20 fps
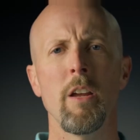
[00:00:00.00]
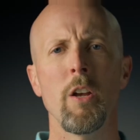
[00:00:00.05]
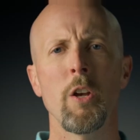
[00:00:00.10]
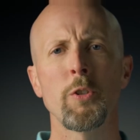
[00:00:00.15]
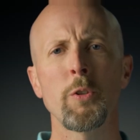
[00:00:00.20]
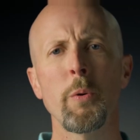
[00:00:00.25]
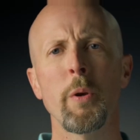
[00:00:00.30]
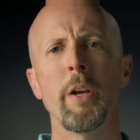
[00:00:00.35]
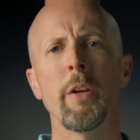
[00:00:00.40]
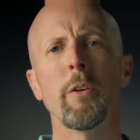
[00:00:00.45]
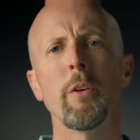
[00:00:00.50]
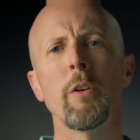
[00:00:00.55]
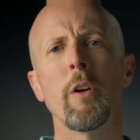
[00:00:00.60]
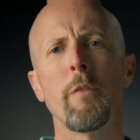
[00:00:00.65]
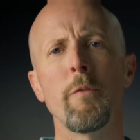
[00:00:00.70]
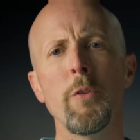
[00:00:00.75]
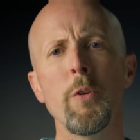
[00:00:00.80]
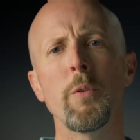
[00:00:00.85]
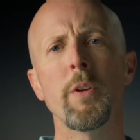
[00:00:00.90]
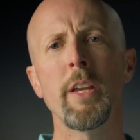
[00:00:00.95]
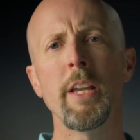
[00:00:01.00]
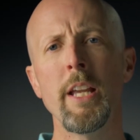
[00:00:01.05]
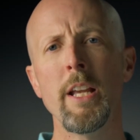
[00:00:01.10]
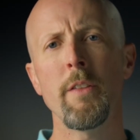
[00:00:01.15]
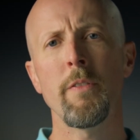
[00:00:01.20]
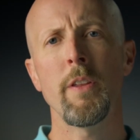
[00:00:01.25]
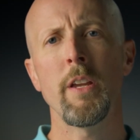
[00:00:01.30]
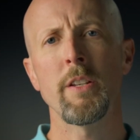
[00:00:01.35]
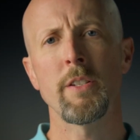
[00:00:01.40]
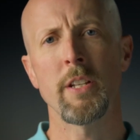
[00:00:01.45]
So here are a few
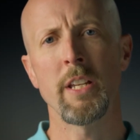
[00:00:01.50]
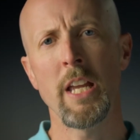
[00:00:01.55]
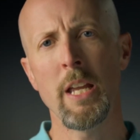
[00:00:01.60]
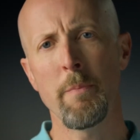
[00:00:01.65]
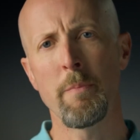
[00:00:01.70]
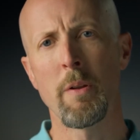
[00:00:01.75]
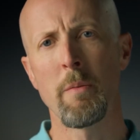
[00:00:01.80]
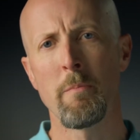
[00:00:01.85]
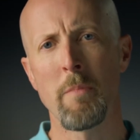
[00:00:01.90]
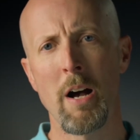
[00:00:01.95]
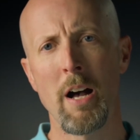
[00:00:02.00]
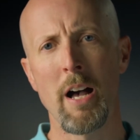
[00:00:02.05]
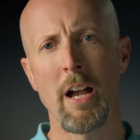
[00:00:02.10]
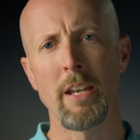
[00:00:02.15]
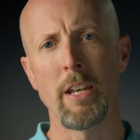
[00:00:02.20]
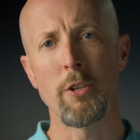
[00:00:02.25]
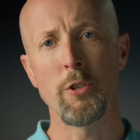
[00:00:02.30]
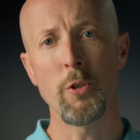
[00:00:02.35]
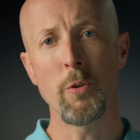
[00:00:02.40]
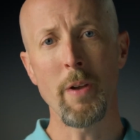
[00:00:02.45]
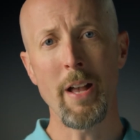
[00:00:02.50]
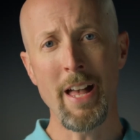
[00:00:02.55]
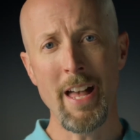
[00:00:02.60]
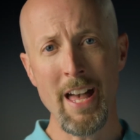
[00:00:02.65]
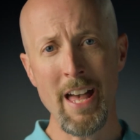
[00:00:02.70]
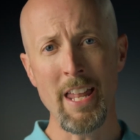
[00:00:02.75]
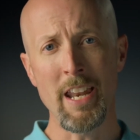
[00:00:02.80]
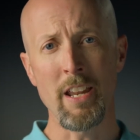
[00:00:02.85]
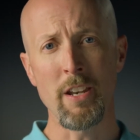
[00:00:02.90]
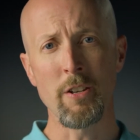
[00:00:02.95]
key things to keep in mind as you
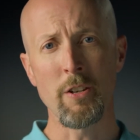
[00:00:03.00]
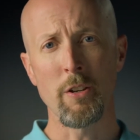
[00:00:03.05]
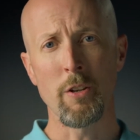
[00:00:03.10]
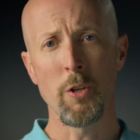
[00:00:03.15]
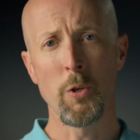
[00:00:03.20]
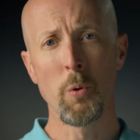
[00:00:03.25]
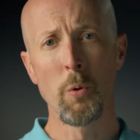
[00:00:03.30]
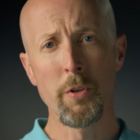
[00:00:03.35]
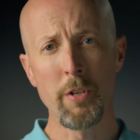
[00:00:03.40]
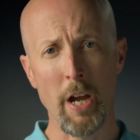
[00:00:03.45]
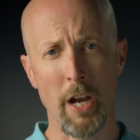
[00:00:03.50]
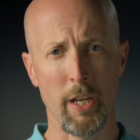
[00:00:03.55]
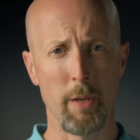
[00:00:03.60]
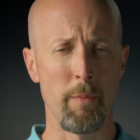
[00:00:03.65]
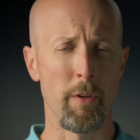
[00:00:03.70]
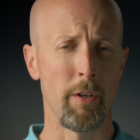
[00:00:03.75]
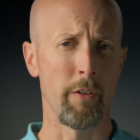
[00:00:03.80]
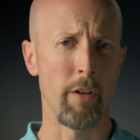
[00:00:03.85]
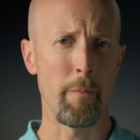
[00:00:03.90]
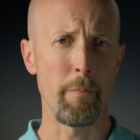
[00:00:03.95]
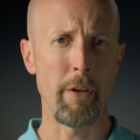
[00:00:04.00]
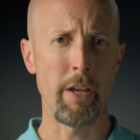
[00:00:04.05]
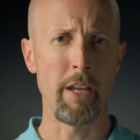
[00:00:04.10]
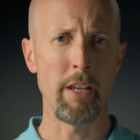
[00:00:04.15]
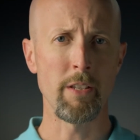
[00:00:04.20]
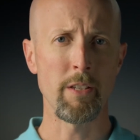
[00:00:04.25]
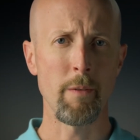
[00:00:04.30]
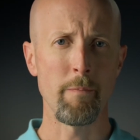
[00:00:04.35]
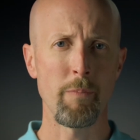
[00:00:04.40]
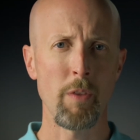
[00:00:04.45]
edit your documentary
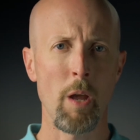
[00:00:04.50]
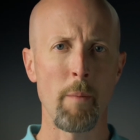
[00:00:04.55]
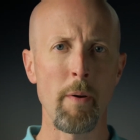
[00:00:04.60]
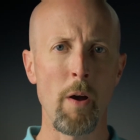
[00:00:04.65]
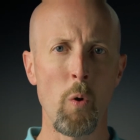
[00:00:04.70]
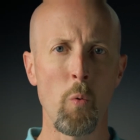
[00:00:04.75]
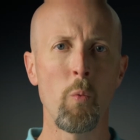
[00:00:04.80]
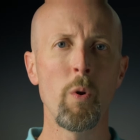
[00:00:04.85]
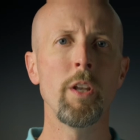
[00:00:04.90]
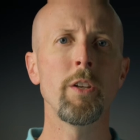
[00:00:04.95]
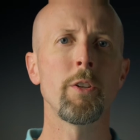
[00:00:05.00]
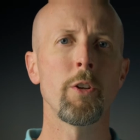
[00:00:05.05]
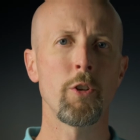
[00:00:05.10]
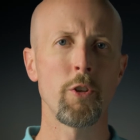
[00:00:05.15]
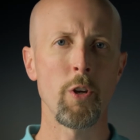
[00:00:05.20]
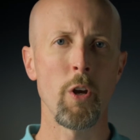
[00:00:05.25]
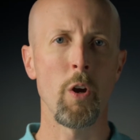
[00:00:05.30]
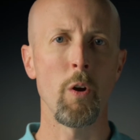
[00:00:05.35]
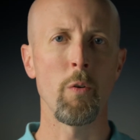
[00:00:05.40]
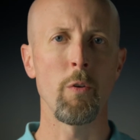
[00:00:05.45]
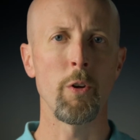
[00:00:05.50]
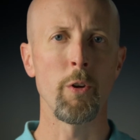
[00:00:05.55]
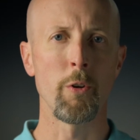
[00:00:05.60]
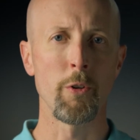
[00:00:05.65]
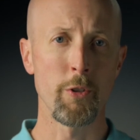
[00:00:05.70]
piece about when to show your